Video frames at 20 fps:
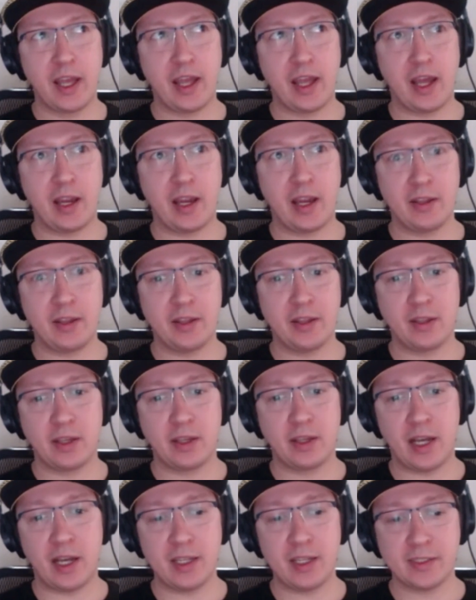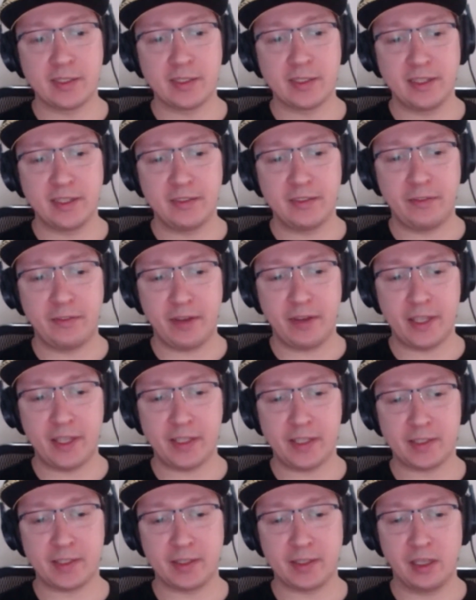I constantly
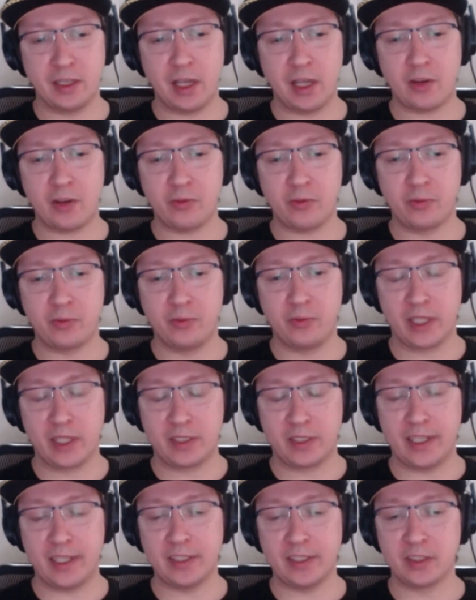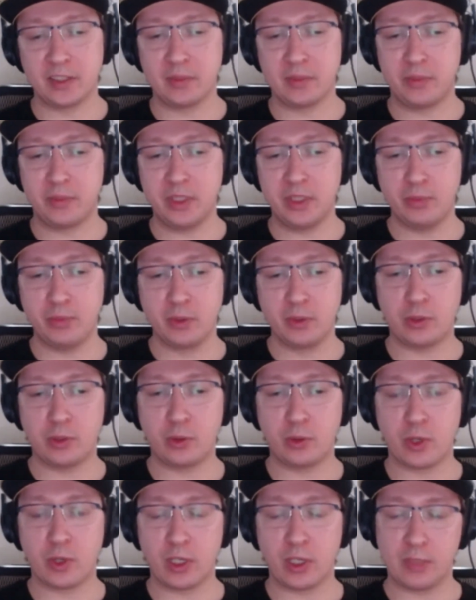face a lot of like talented people
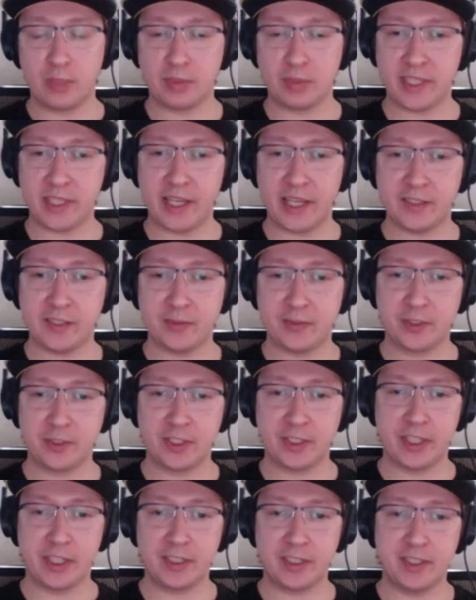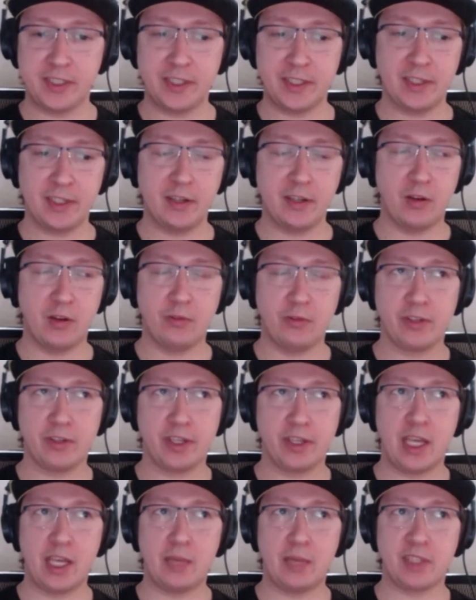who are obsessed with an idea of a
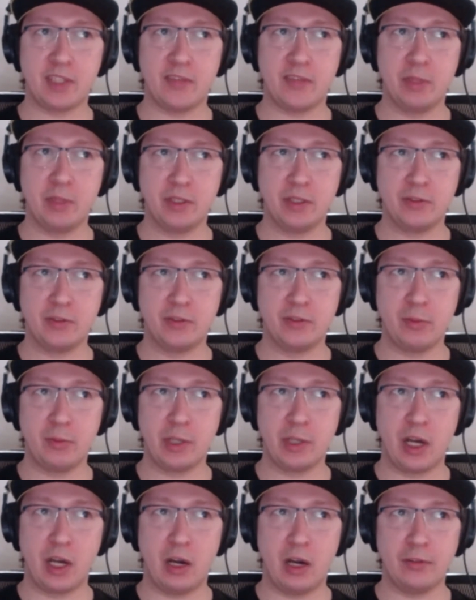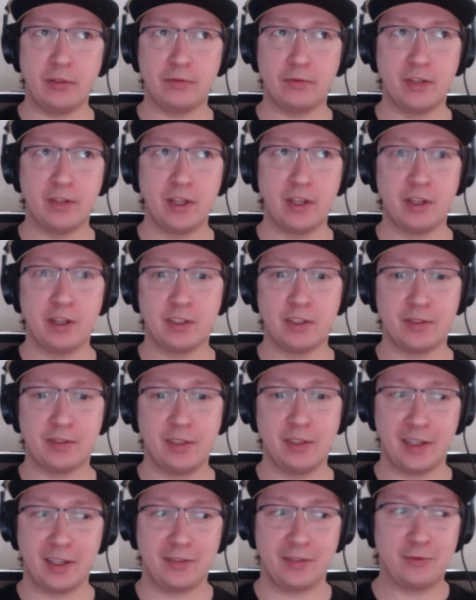games they've been dreaming of
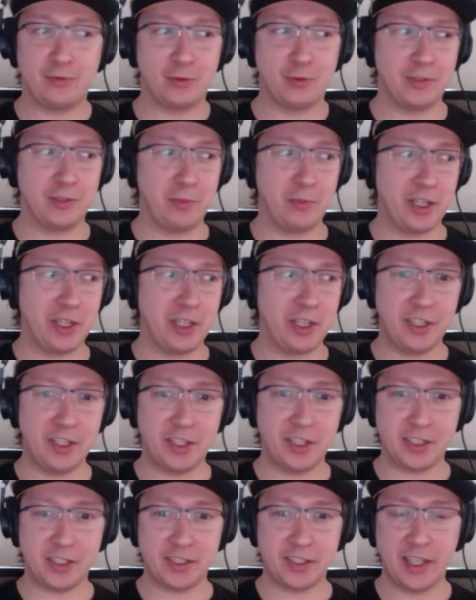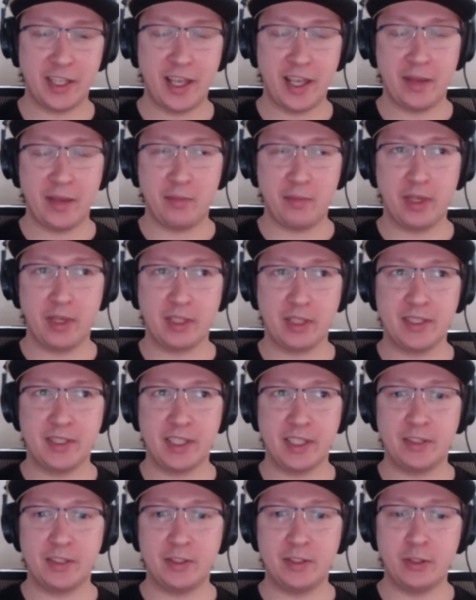like for many years, but
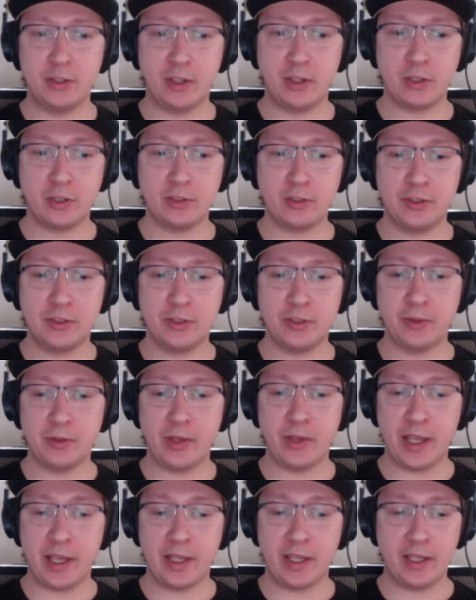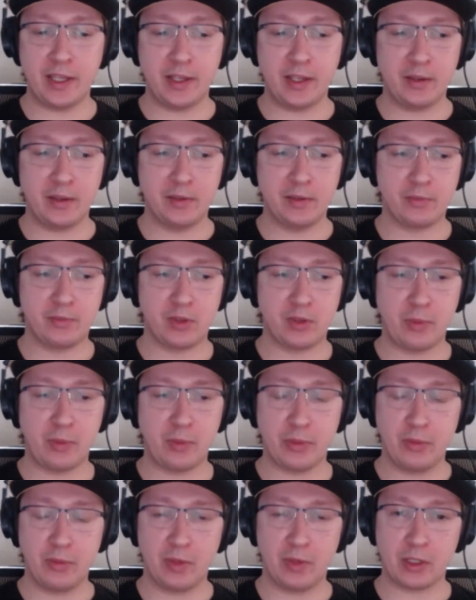they do not do any
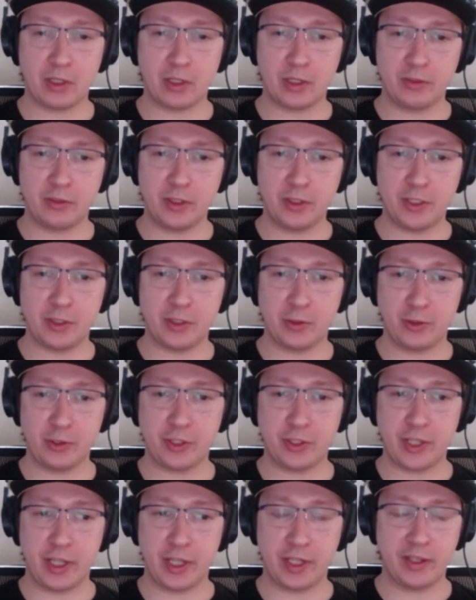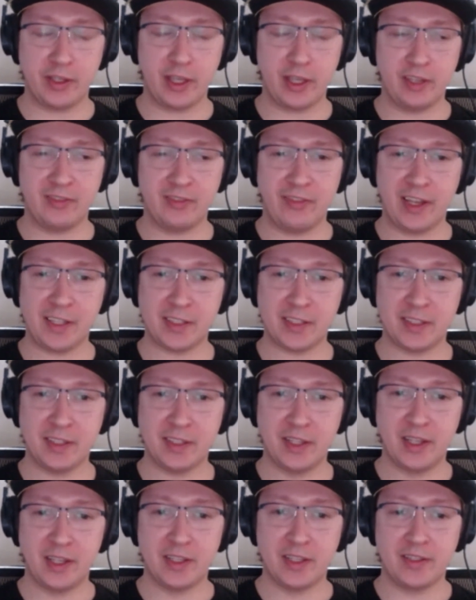proper market research, and they invest
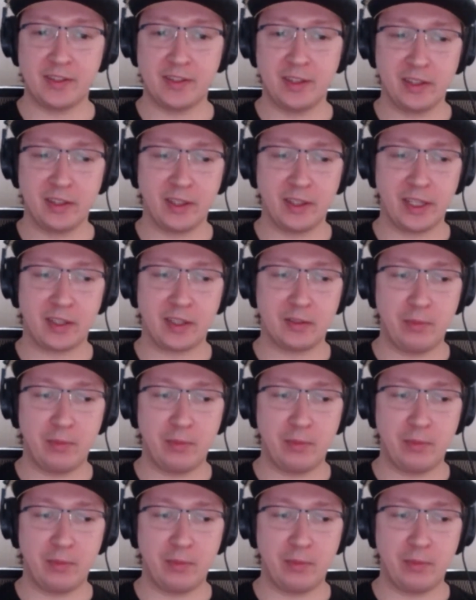like